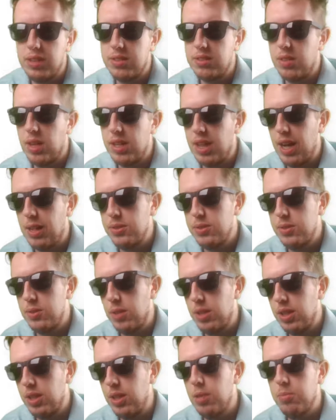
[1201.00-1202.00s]
right now,
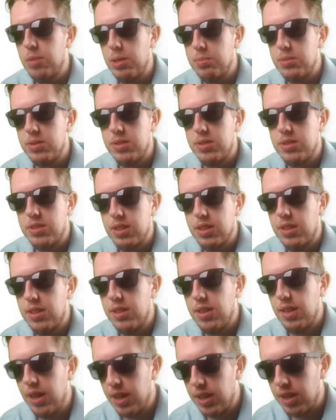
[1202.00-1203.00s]
so I'll be able to see
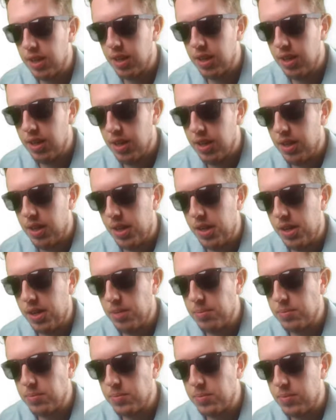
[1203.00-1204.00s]
like,
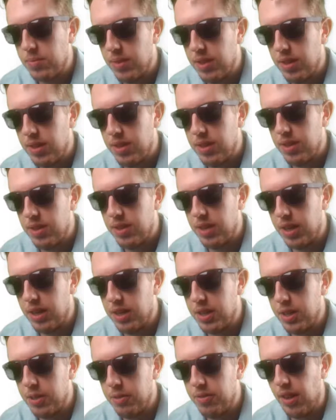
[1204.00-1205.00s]
I
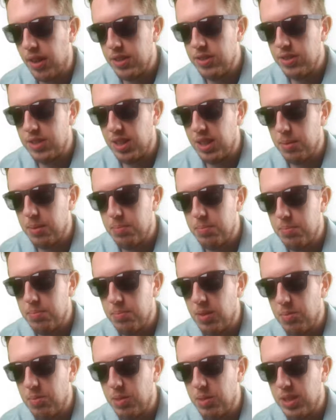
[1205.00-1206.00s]
don't know if that's like a
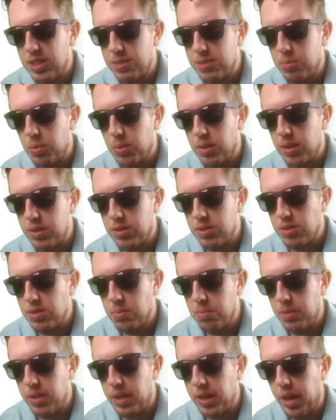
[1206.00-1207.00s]
pinch point or something.